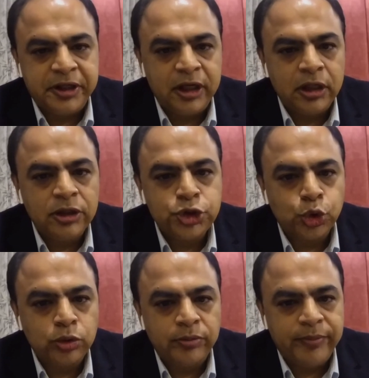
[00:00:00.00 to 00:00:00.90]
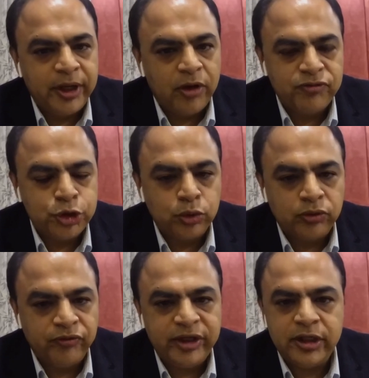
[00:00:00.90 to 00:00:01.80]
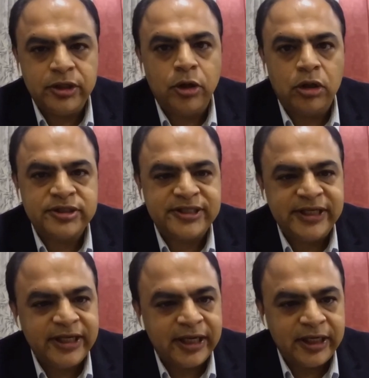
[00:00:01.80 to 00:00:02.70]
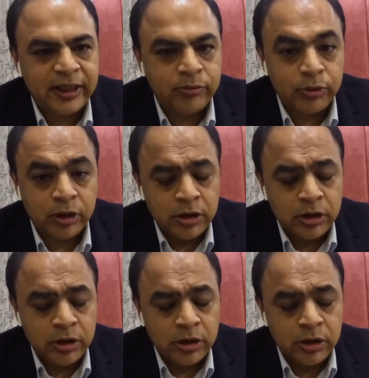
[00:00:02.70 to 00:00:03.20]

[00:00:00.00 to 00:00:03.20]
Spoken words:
Till June, mid of June, we did not see any.